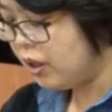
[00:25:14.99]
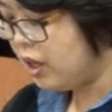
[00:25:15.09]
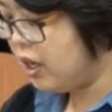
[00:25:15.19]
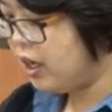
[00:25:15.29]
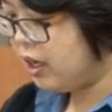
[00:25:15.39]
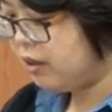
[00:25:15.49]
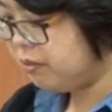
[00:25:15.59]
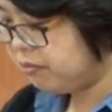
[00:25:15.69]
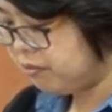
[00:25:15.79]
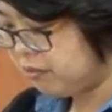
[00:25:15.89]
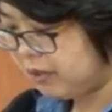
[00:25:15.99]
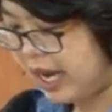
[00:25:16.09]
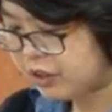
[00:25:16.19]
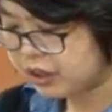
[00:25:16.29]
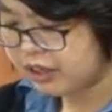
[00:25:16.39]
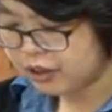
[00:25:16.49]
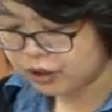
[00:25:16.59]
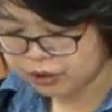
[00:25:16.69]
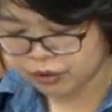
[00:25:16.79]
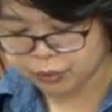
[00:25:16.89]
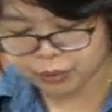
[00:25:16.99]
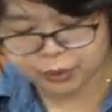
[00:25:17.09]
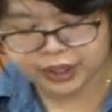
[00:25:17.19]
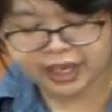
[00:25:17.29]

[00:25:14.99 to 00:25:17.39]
actually, we